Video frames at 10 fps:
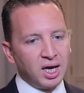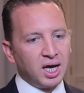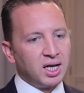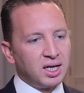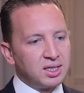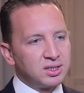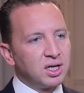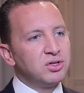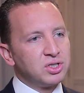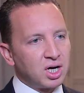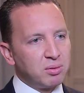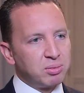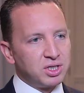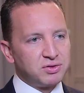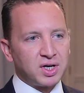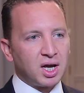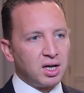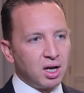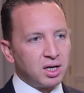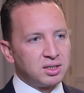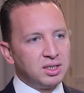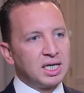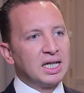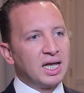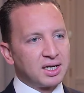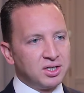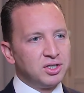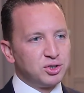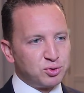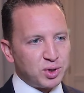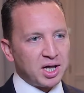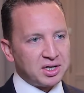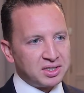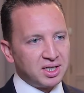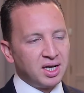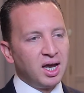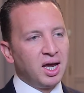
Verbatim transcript: And as energy companies, we cannot neglect this reality.